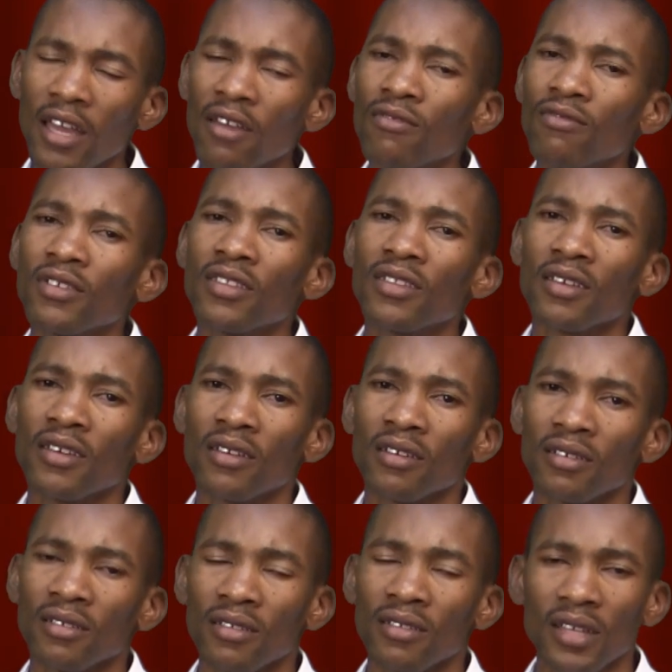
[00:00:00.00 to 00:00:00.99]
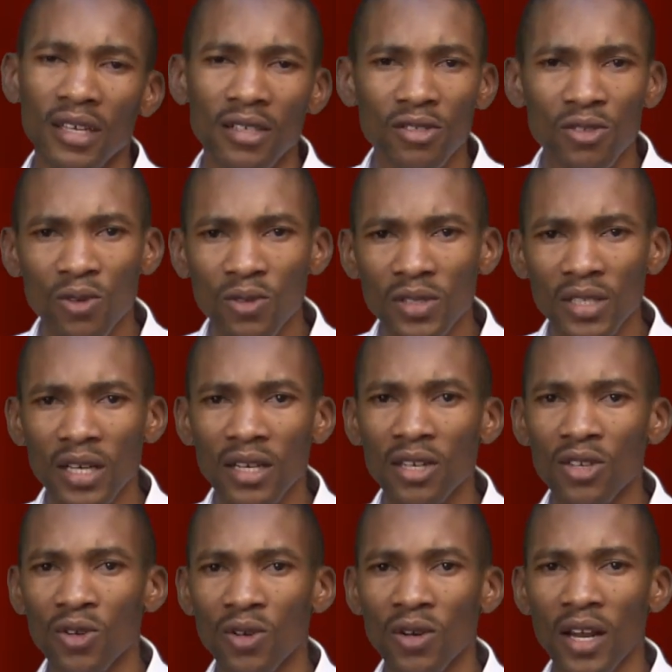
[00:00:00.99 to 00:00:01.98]
Everything. Things
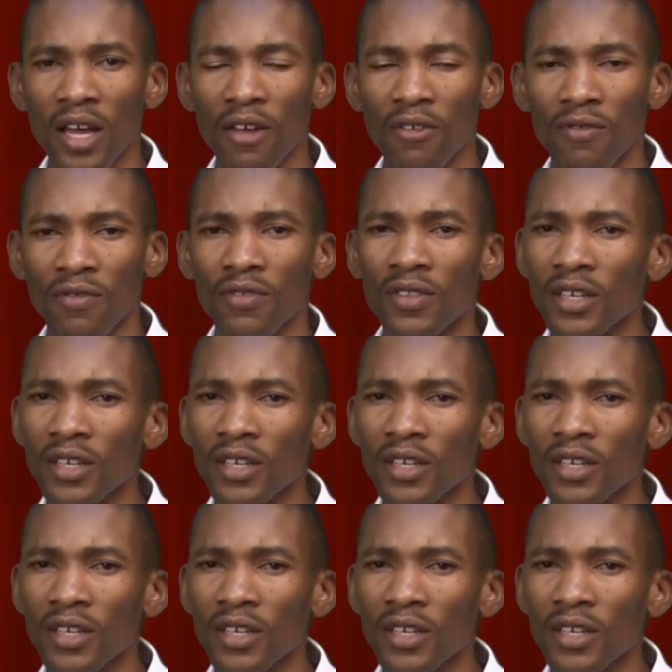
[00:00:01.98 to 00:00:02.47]
concerning your life,